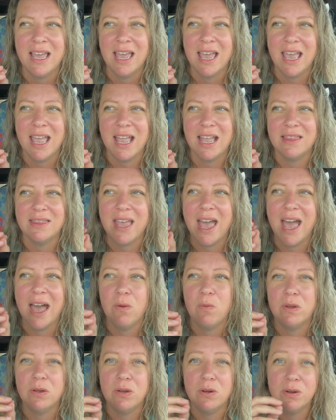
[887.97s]
And
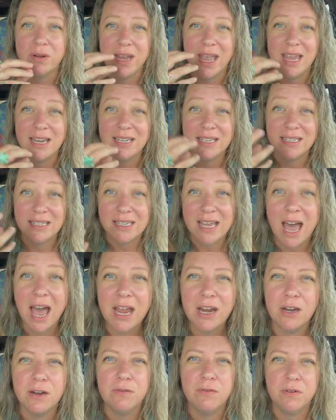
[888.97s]
that would create
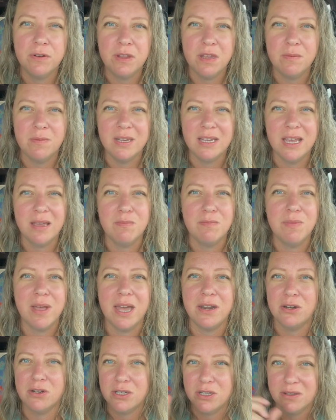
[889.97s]
desire for them to get
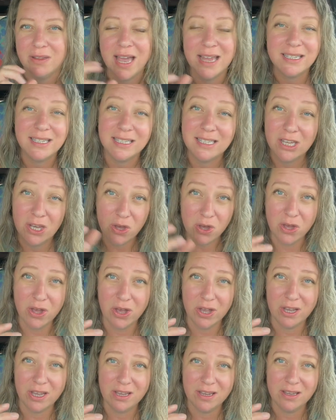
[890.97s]
better. So that's the
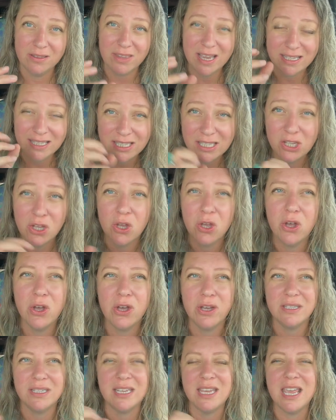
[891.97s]
hook. That's the
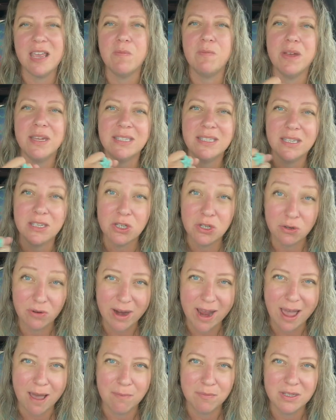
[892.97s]
hook to keep us
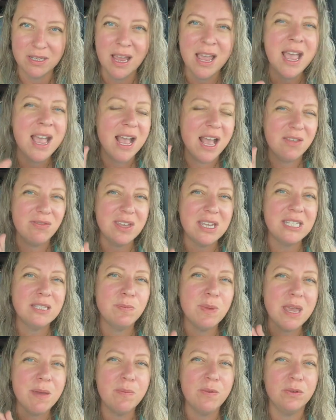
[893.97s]
entrapped. And these
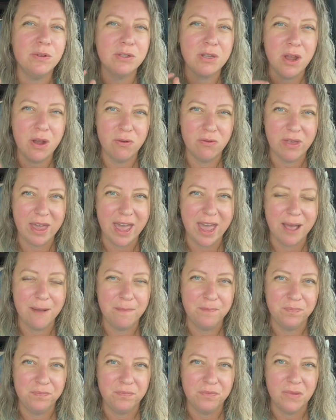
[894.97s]
people know that.
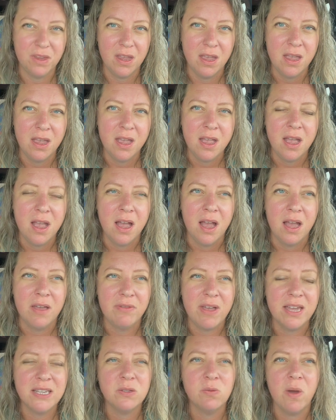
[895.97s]

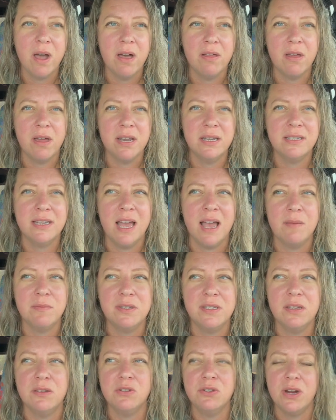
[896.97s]
That's why a lot of
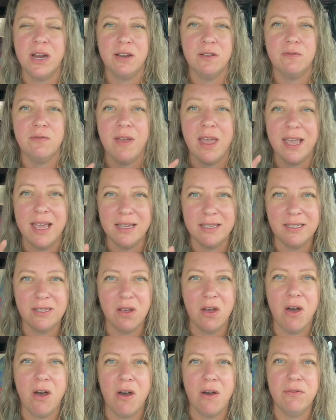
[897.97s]
times they'll try to fake us
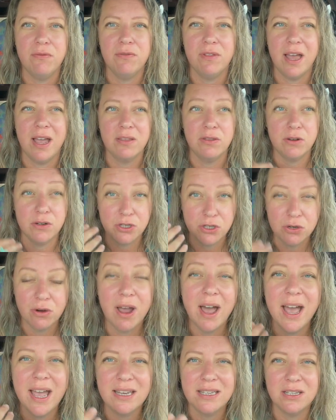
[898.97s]
off like they're
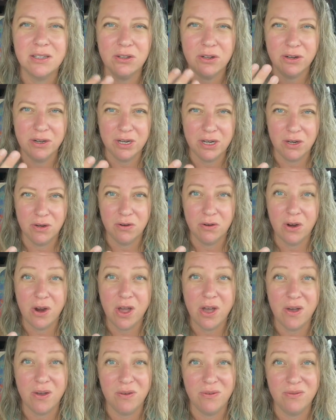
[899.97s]
trying to learn and
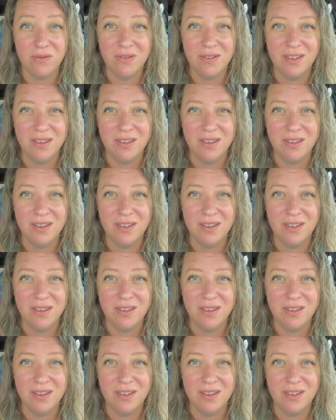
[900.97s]
grow